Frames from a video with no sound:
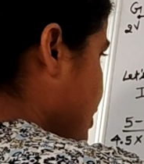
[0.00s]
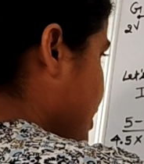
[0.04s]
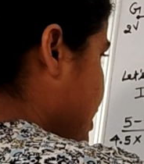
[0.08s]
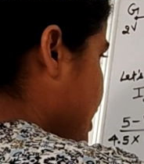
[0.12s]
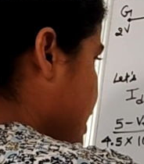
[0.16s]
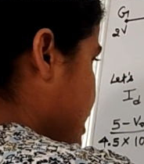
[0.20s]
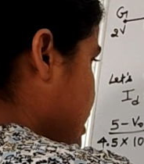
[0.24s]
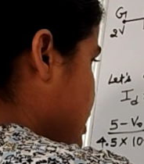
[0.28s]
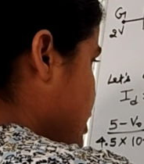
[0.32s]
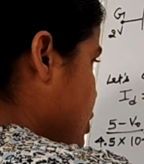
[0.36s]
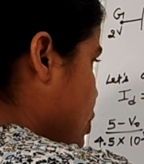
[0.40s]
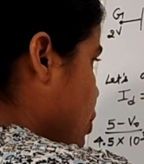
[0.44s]
VT
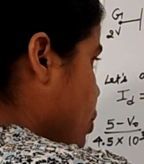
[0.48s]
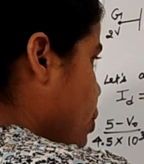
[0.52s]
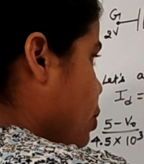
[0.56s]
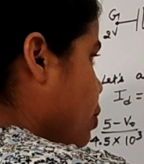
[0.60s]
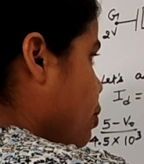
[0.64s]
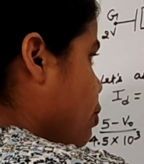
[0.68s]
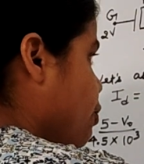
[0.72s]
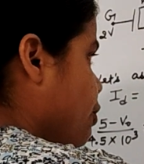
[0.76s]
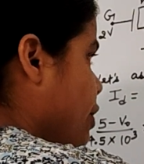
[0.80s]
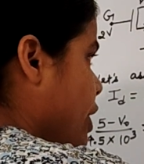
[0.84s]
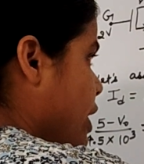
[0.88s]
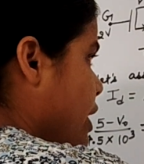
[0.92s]
is
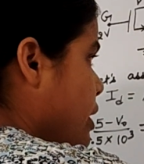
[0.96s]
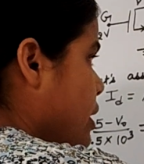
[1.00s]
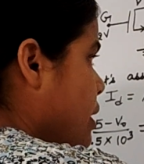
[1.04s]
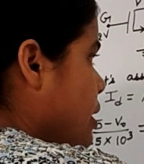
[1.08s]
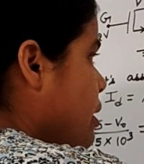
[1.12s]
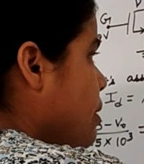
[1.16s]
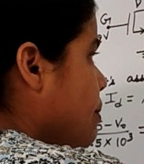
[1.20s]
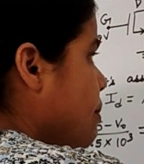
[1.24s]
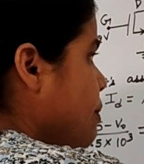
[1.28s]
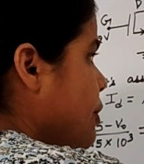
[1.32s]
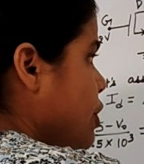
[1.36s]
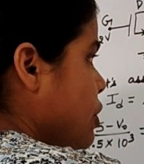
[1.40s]
1
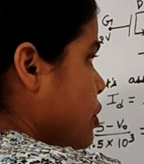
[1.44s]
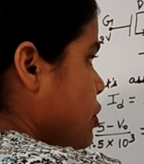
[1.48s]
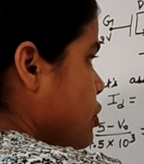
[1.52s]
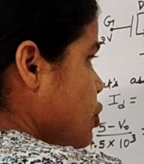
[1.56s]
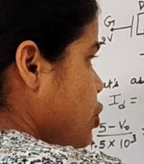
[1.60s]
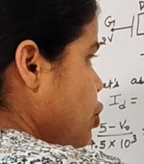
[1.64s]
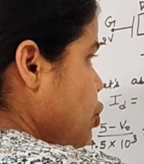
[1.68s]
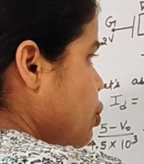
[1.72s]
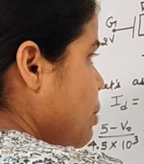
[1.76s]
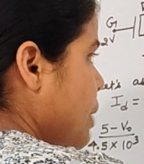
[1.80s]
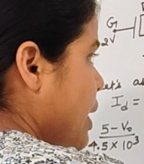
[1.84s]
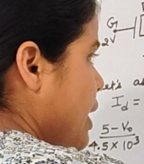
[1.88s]
because
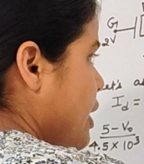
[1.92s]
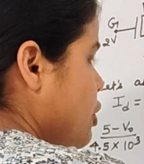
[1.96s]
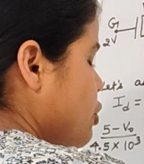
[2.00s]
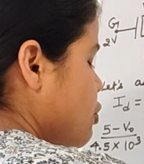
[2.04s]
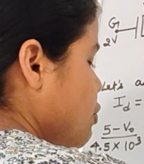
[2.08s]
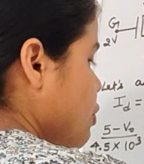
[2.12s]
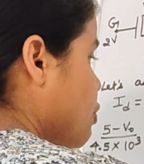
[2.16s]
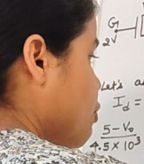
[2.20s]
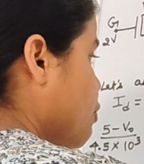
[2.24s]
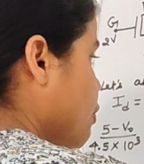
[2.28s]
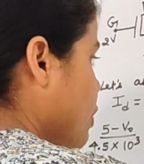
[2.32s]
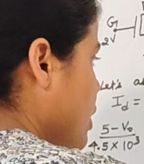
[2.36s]
2 minus
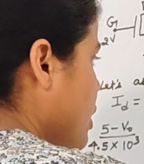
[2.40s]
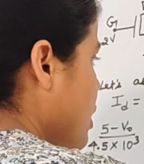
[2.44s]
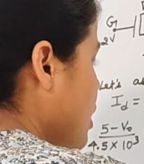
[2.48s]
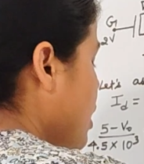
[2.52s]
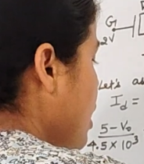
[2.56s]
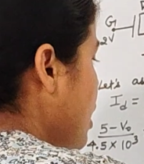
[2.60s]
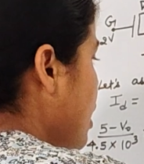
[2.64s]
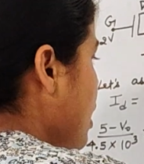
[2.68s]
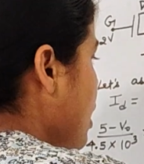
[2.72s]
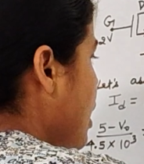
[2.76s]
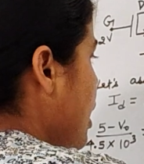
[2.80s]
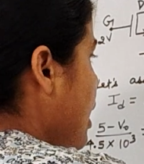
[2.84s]
1
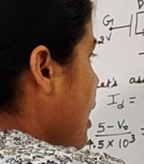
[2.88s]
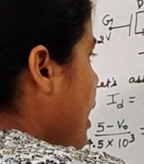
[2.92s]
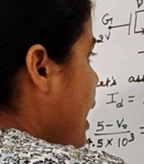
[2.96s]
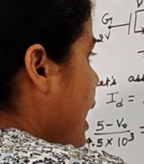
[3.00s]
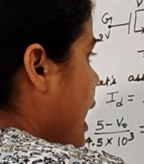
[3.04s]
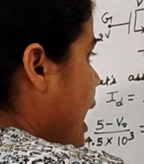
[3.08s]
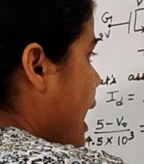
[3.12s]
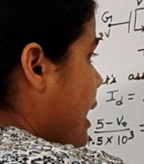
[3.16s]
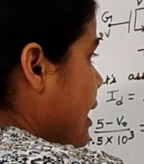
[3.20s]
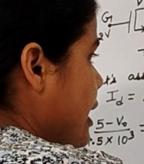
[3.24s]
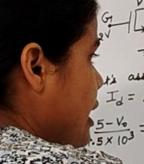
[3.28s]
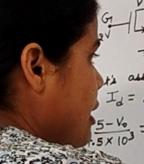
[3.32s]
1.
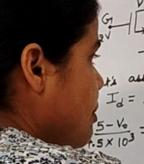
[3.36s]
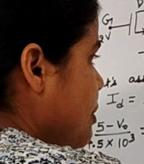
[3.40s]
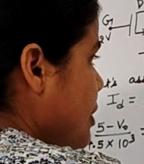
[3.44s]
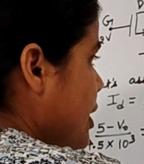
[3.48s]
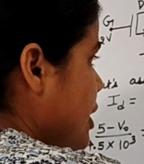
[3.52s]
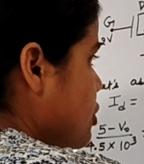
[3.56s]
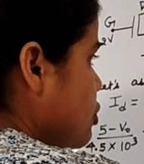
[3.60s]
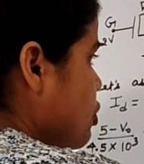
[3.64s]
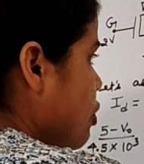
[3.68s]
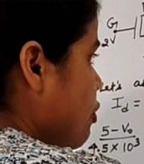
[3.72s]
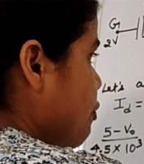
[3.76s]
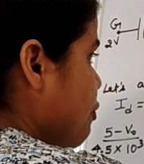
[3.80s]
And in
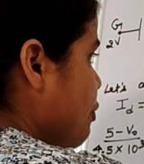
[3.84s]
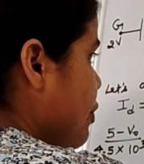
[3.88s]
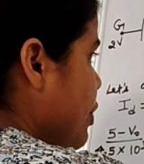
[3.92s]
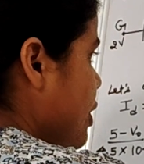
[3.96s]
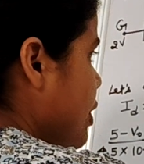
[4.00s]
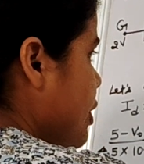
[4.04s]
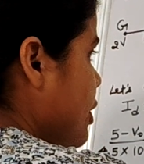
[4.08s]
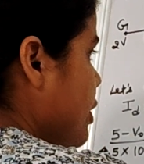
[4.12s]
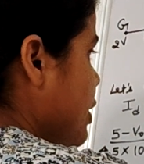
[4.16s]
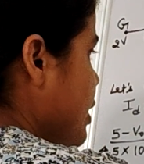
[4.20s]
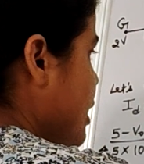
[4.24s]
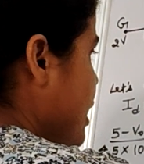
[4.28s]
place of
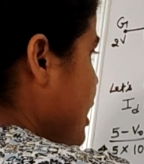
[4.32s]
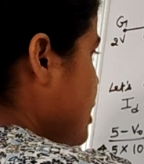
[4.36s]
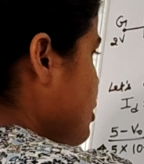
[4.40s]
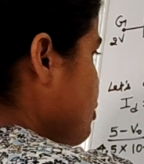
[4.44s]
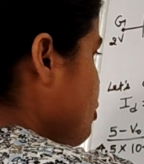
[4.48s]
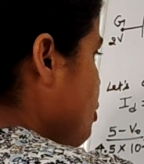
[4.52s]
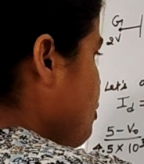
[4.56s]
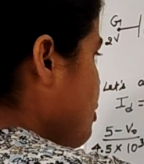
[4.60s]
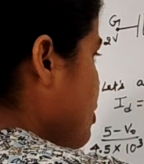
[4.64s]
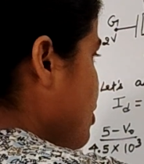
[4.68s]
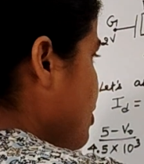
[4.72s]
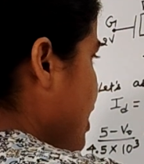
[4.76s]
VDS
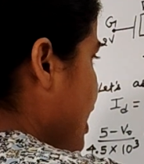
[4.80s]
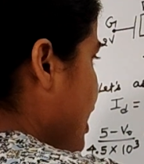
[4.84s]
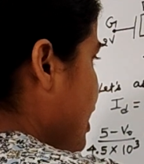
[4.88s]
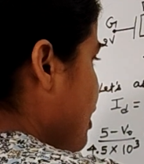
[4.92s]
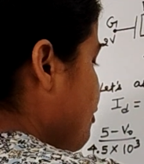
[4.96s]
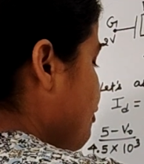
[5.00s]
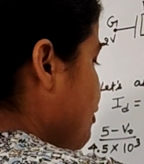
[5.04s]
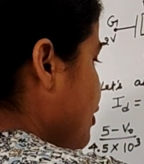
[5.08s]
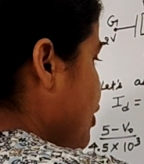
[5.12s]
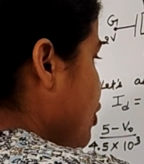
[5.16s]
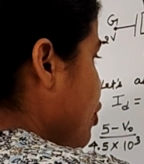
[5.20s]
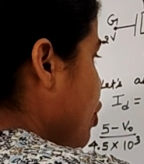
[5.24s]
we will write
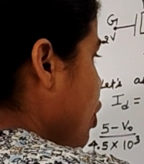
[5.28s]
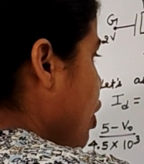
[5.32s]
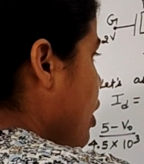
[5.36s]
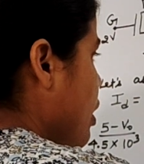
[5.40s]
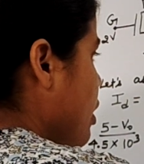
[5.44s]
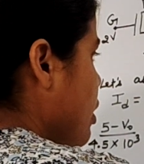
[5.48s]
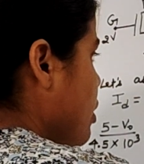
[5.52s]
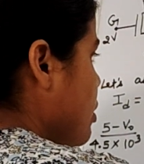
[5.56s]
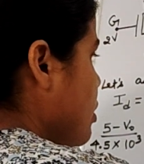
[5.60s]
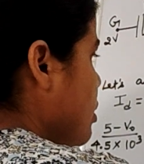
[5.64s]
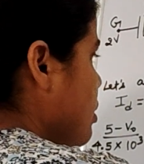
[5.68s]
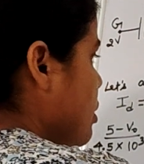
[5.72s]
V naught.
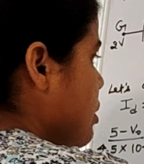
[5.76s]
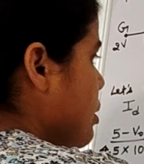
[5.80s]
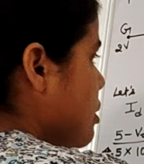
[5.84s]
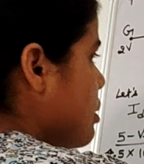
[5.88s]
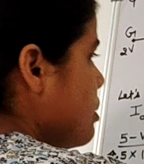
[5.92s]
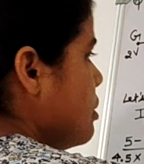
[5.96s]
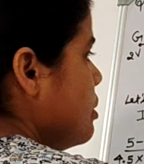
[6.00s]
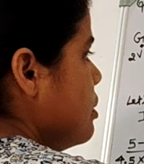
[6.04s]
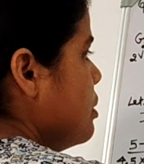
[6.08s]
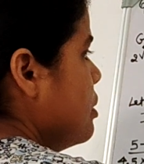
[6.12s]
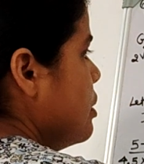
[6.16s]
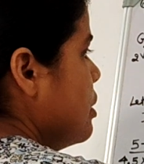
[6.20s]

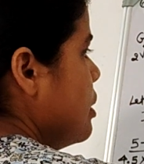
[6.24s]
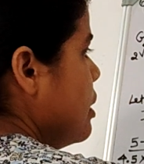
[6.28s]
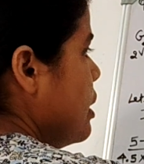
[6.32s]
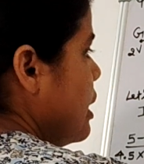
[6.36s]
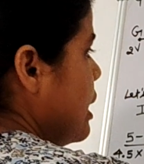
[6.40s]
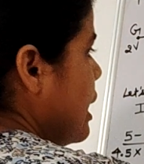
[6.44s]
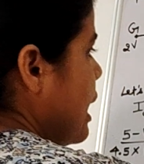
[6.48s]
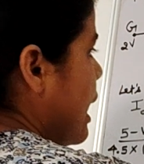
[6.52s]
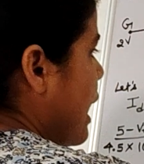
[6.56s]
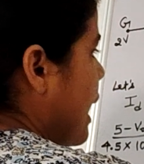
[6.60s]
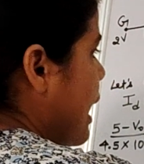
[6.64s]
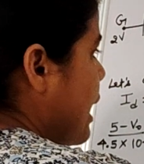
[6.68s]

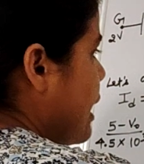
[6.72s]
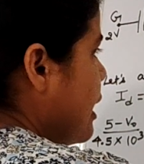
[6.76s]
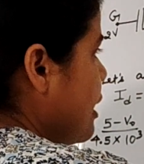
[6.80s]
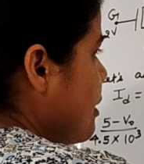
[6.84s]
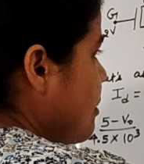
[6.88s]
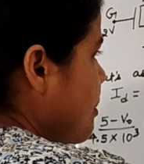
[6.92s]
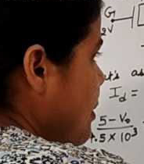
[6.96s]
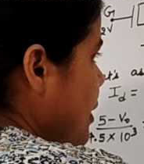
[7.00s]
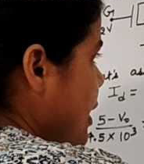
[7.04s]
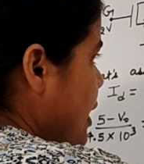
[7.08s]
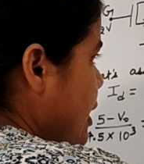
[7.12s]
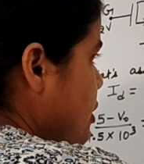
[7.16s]
And
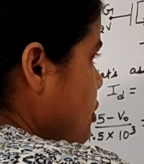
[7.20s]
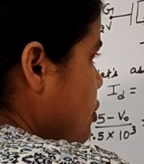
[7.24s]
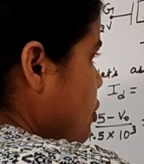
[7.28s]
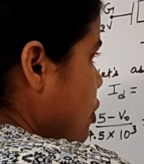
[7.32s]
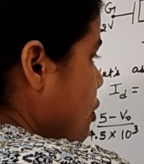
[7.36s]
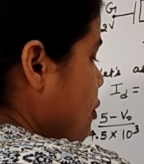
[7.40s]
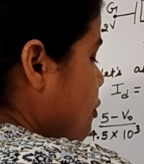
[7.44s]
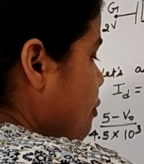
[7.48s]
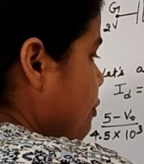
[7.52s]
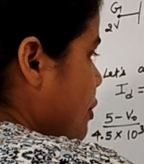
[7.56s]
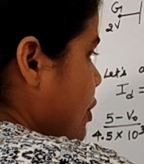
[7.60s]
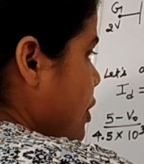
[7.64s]
in place
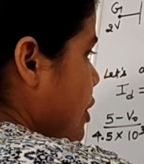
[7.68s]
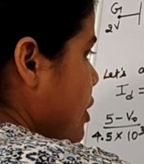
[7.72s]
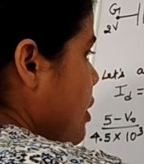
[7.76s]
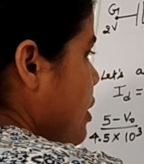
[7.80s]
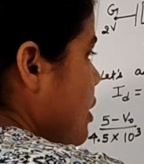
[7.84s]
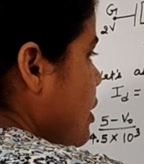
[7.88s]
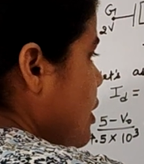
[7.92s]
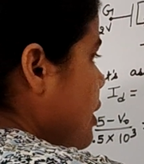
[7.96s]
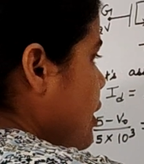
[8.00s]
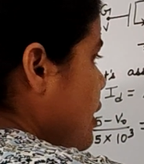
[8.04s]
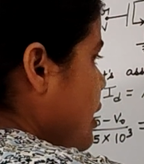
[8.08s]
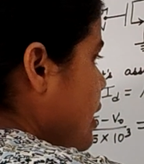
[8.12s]
of
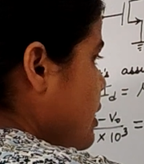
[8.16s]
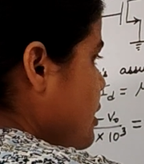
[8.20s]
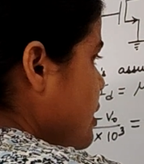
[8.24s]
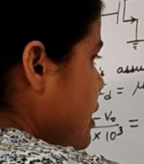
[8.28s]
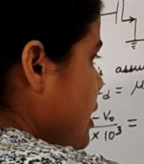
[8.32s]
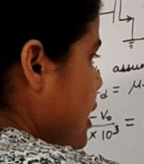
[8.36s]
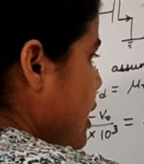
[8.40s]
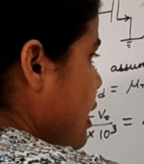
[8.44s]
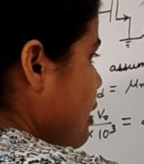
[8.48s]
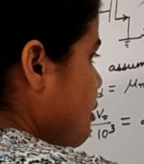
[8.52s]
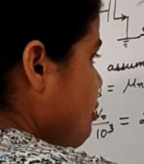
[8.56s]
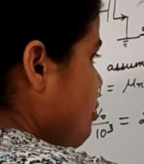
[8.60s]
VDS
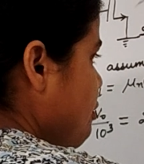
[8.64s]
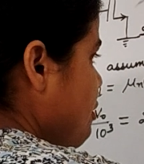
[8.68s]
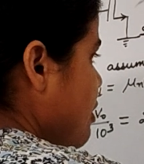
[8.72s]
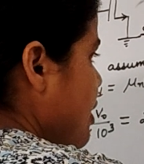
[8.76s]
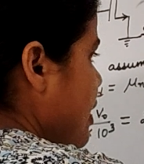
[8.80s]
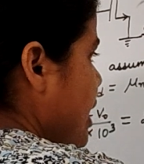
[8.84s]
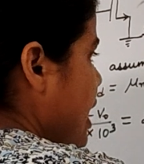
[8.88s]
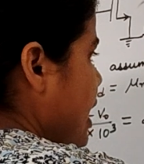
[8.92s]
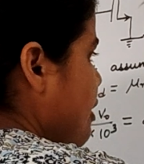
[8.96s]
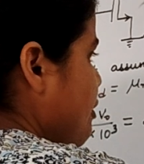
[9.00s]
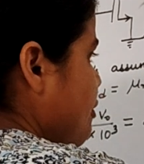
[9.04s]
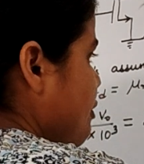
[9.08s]
again we will
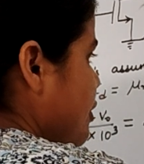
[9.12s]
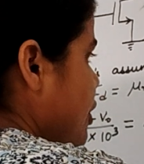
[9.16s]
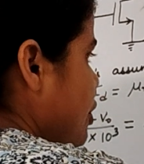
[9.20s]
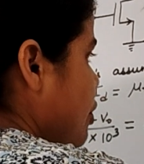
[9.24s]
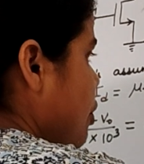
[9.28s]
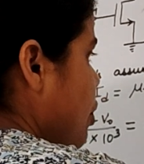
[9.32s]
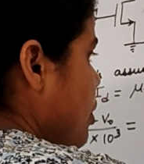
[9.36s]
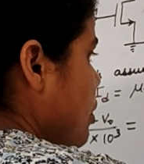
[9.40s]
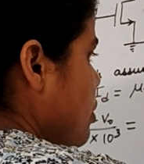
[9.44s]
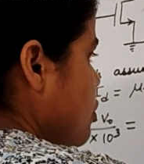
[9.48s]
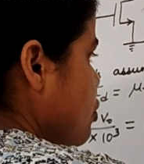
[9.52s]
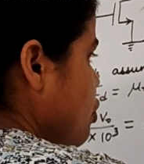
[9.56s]
write V
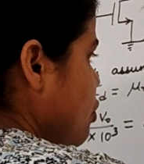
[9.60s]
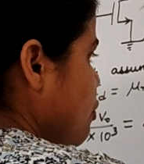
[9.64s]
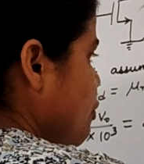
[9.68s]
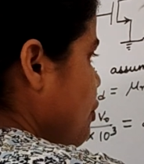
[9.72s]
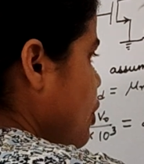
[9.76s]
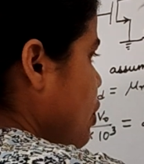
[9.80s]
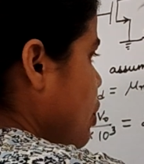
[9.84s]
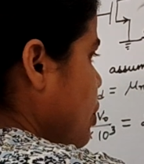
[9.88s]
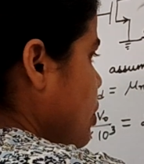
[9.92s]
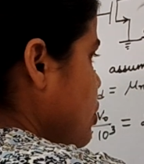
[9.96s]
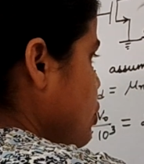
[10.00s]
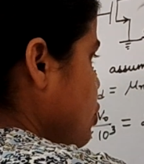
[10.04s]
naught. So V
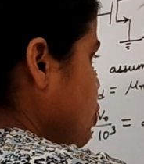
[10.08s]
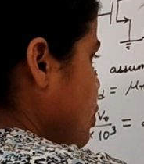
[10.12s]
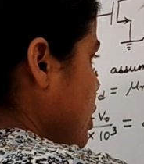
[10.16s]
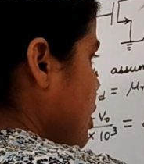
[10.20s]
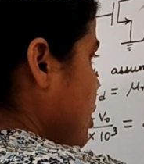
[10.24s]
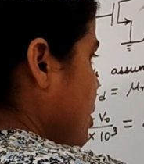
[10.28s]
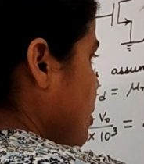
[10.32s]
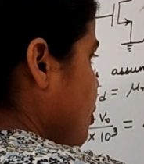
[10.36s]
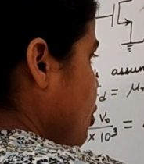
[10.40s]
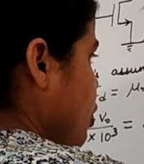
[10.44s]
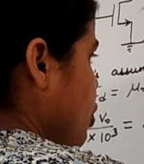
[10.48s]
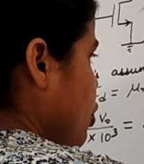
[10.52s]
naught
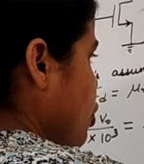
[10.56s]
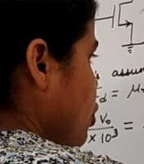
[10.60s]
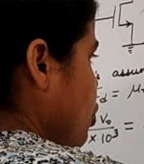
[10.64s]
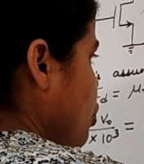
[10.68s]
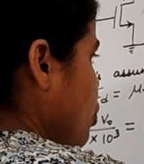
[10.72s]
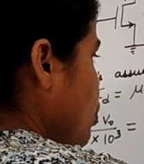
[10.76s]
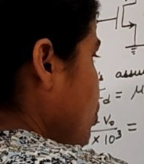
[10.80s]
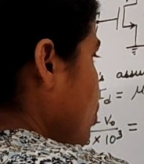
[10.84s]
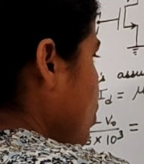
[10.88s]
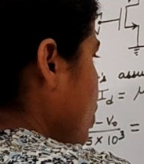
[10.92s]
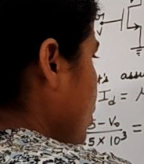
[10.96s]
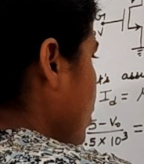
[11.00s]
square upon
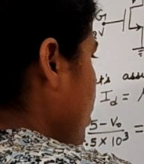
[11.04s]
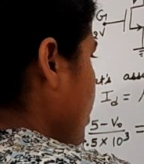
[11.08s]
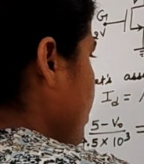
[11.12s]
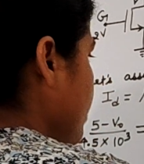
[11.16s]
2.